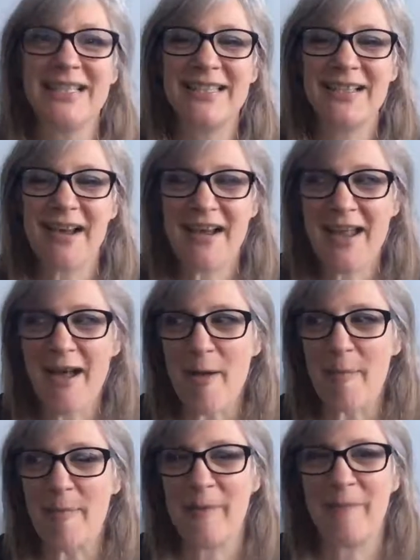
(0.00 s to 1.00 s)
sign
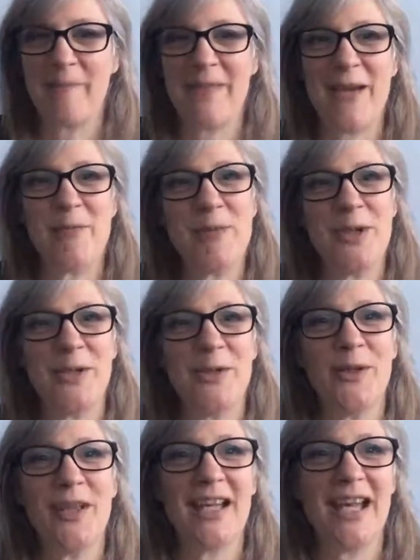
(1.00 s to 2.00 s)
up, and
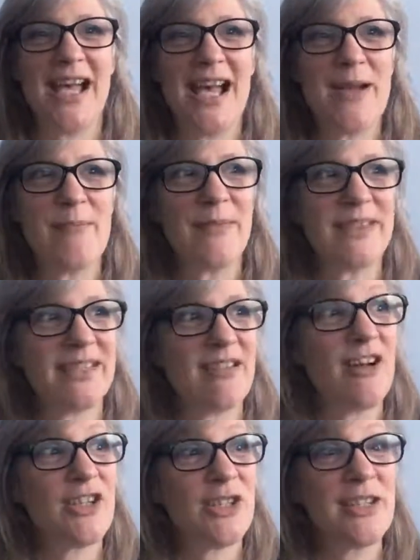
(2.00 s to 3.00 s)
we'll
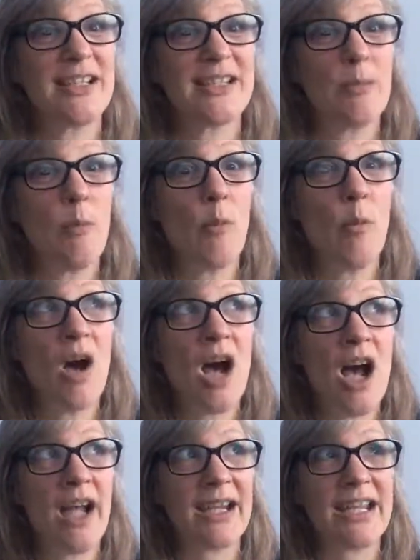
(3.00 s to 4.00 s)
start doing some
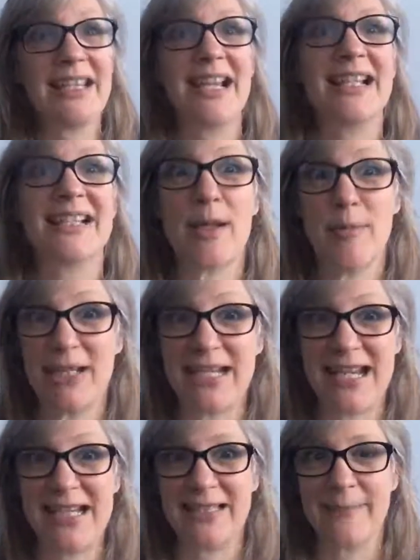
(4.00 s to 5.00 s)
work in the next couple of
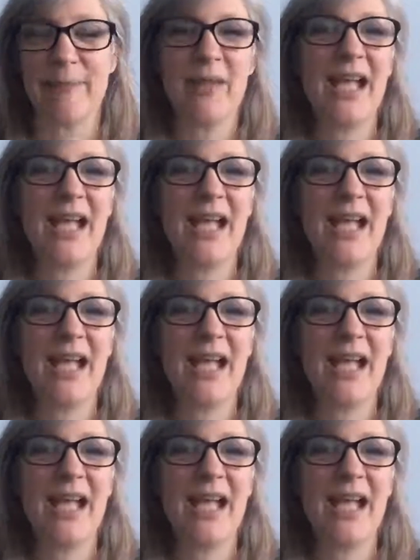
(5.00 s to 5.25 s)
days.